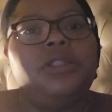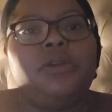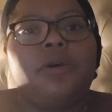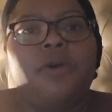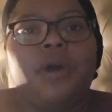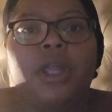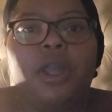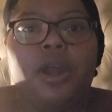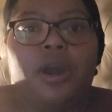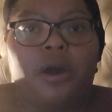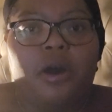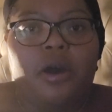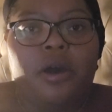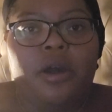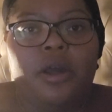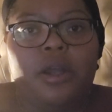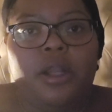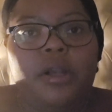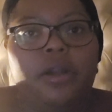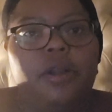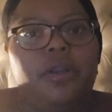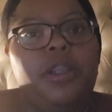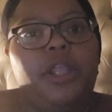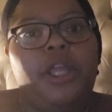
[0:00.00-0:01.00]
going
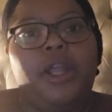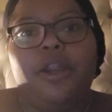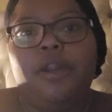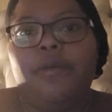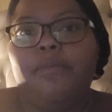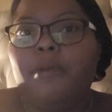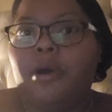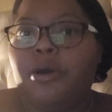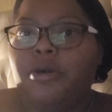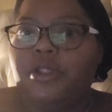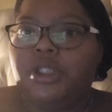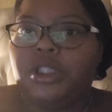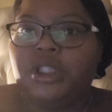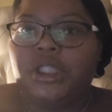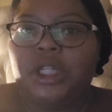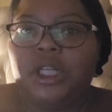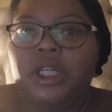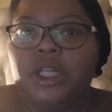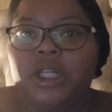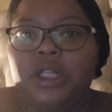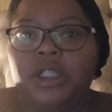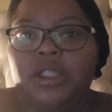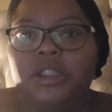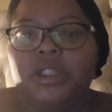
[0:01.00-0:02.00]
on, their
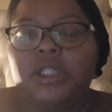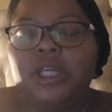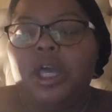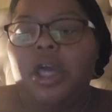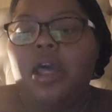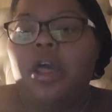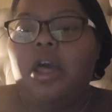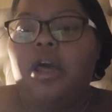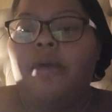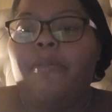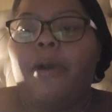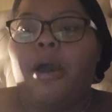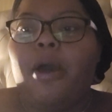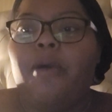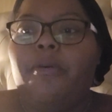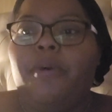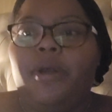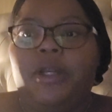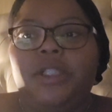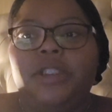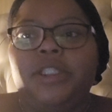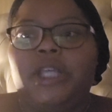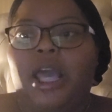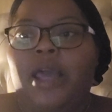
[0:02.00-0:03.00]
emotions, about
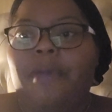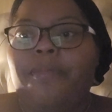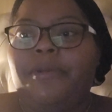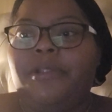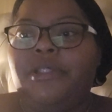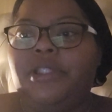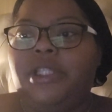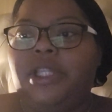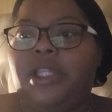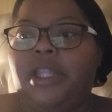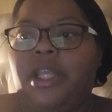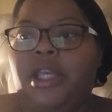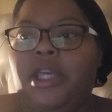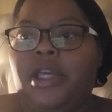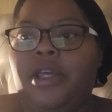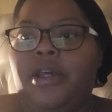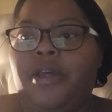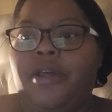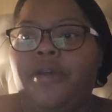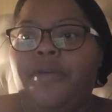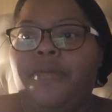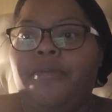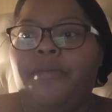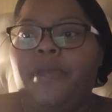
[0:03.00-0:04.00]
what has happened to
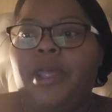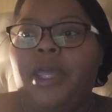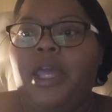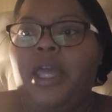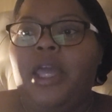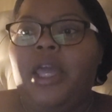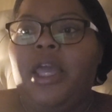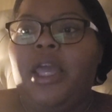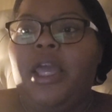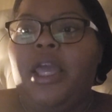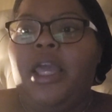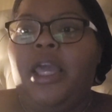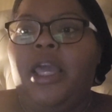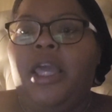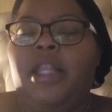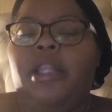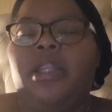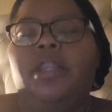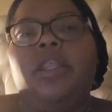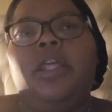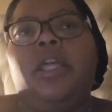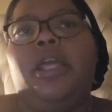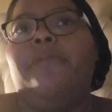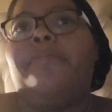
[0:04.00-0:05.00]
them,
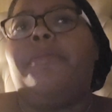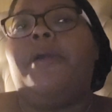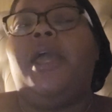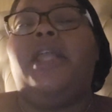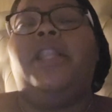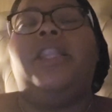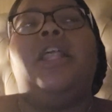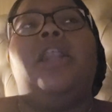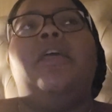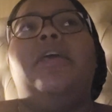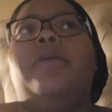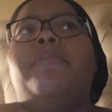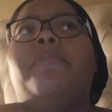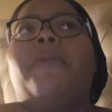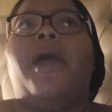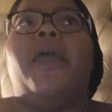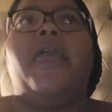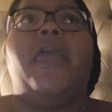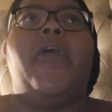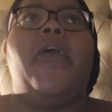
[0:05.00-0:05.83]
and the impact that it might